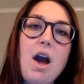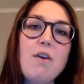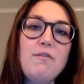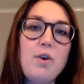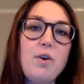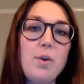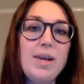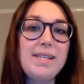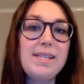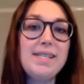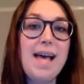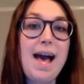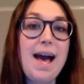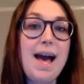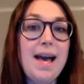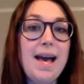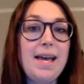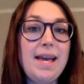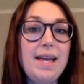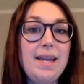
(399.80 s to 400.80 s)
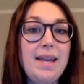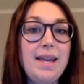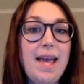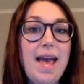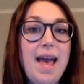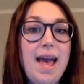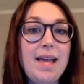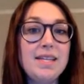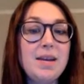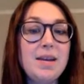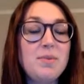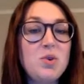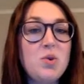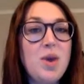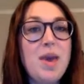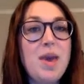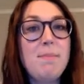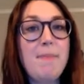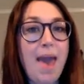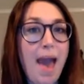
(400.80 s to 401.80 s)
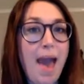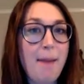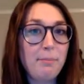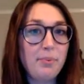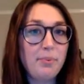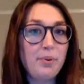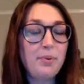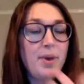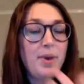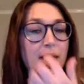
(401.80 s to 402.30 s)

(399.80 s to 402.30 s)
focus on NWEA MAP.